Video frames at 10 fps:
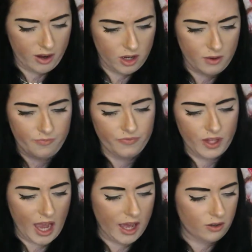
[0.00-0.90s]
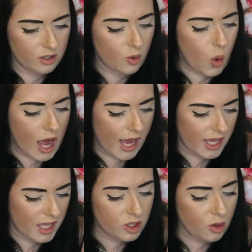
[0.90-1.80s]
I don't know. I don't know
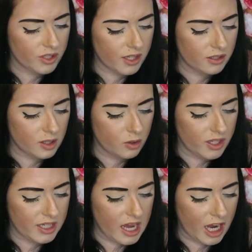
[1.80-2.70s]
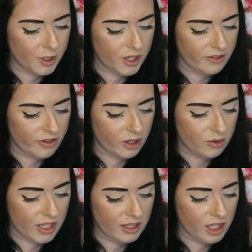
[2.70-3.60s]
why. Soaked and slowly dehydrated for a
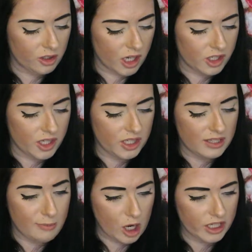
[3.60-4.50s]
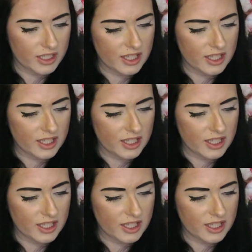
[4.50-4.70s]
uniquely crunchy smart